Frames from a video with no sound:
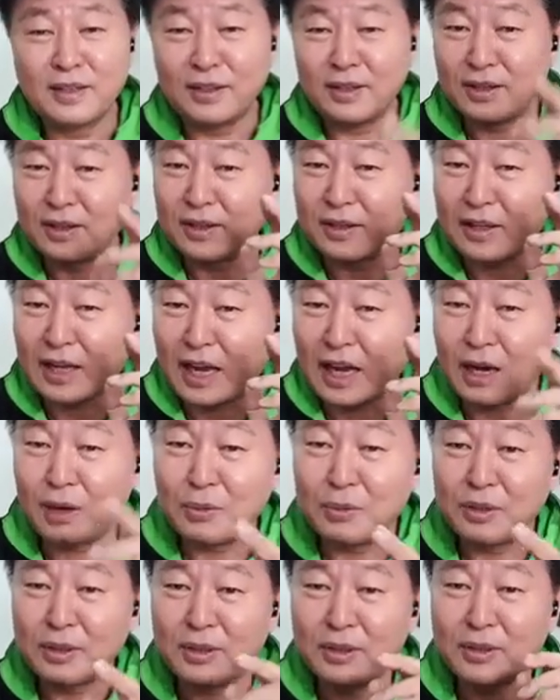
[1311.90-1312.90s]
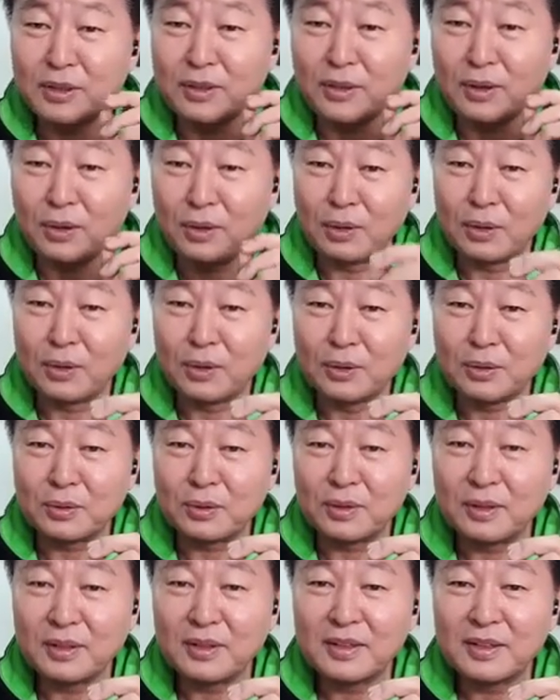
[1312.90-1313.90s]
the our Lord
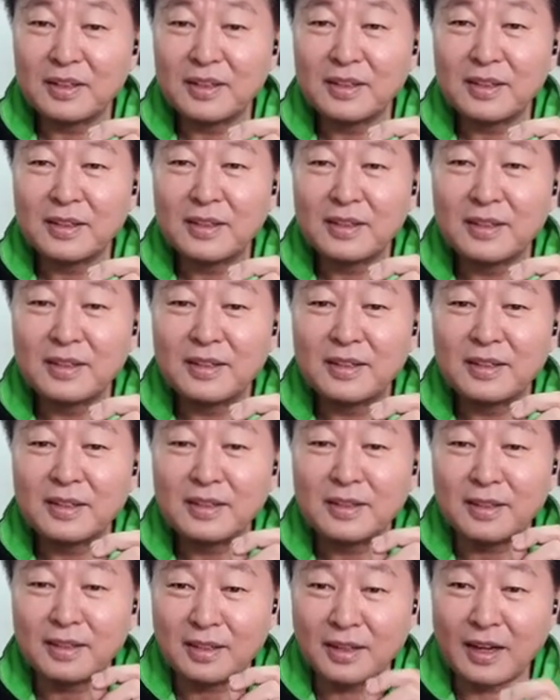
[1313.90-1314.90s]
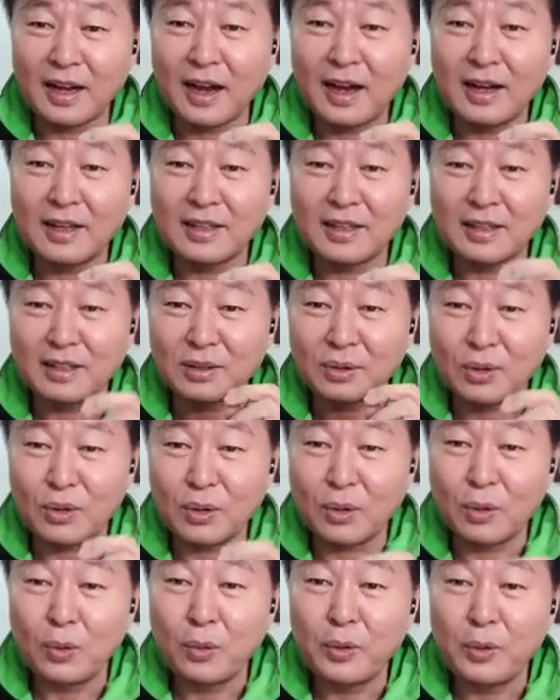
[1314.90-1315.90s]
the God is
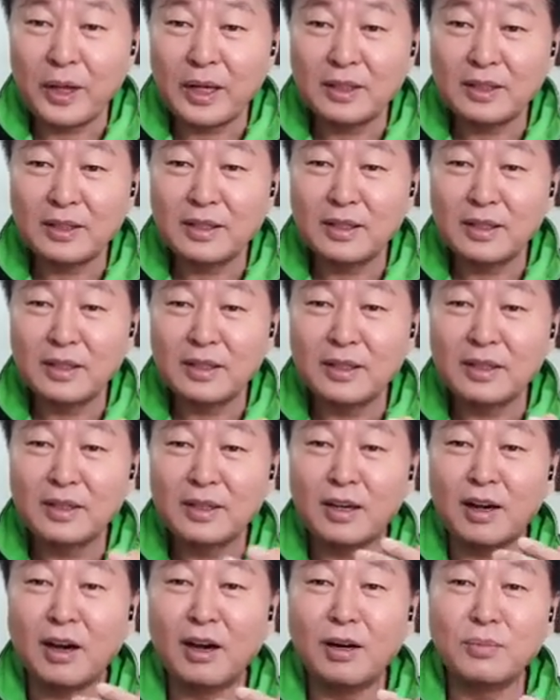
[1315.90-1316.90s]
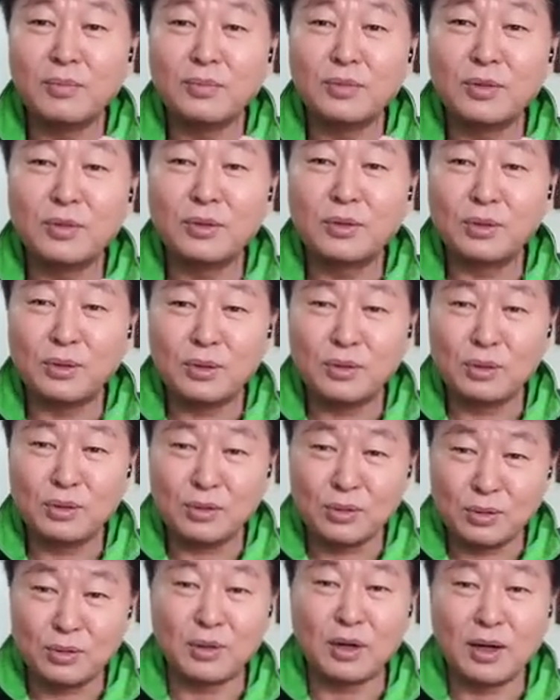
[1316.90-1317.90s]
always come
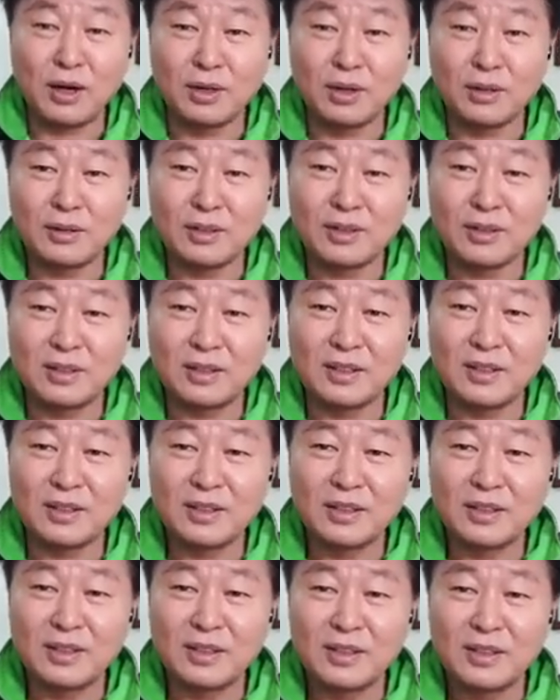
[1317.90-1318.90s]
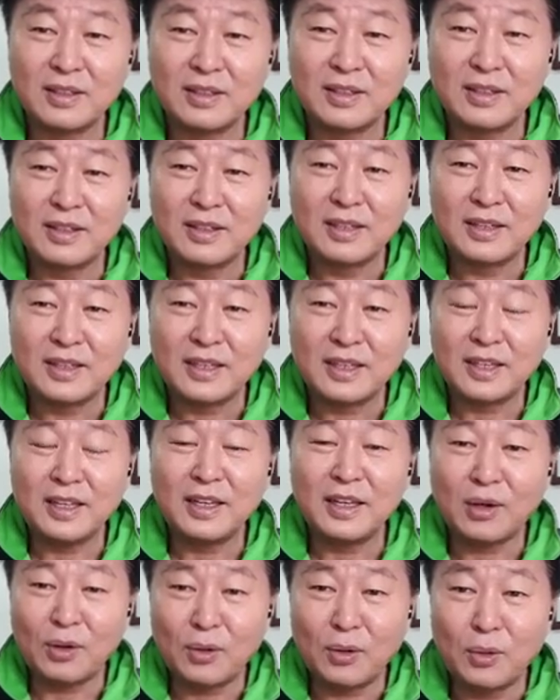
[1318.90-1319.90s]
to us.
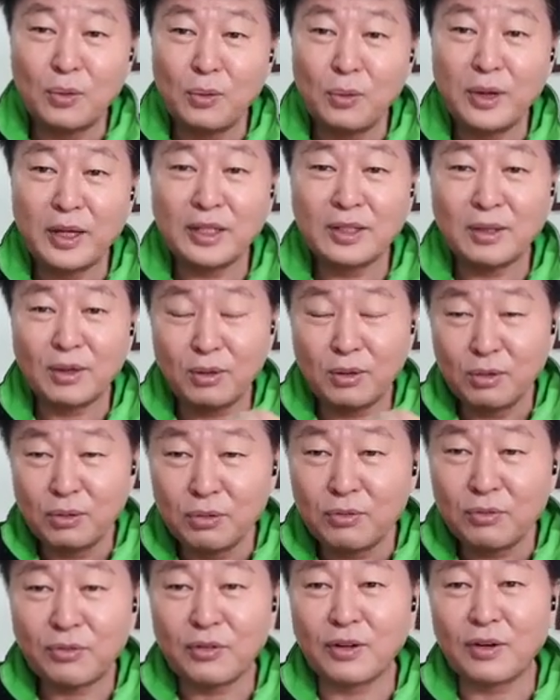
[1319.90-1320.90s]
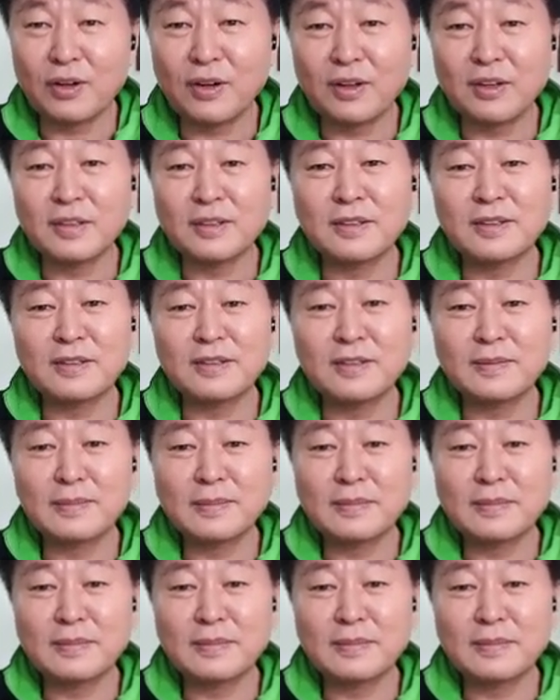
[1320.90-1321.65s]
He always look for us.